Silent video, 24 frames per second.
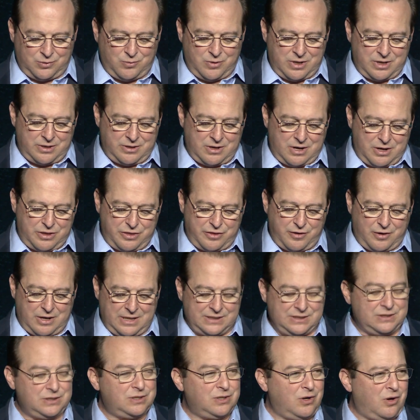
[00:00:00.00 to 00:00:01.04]
What are our
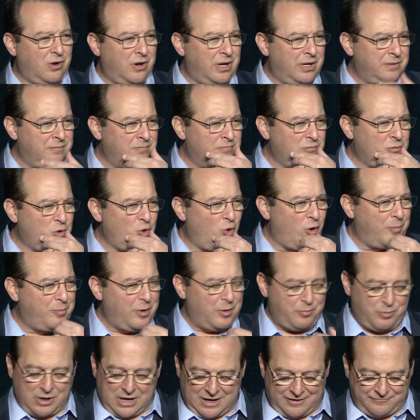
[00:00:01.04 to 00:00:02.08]
thoughts on
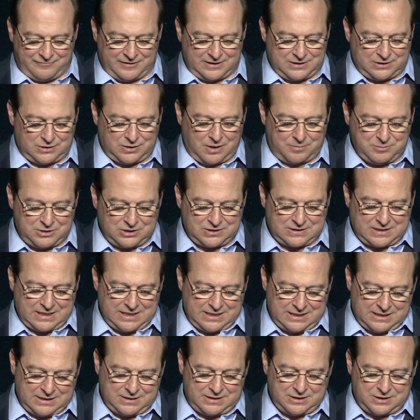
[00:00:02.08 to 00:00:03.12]
corporate profits? So I'm just going to
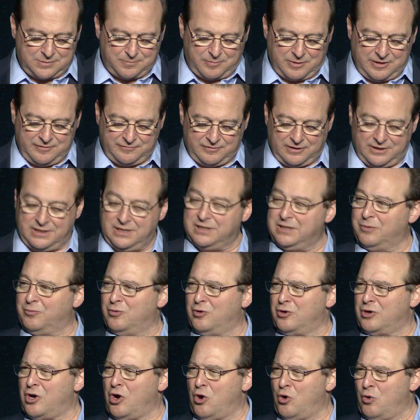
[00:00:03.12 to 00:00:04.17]
hit this briefly and then we'll
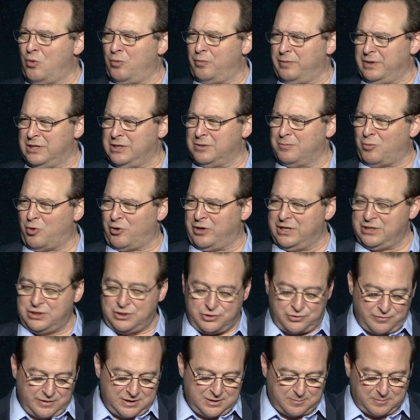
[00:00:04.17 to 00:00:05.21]
go into more
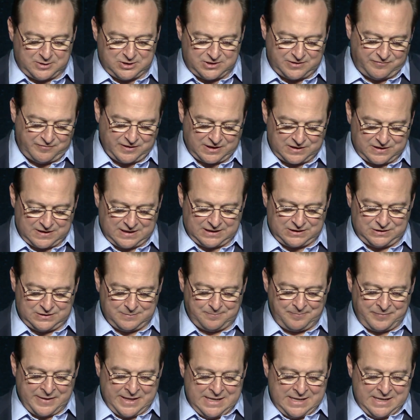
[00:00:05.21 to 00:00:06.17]
industry specific things.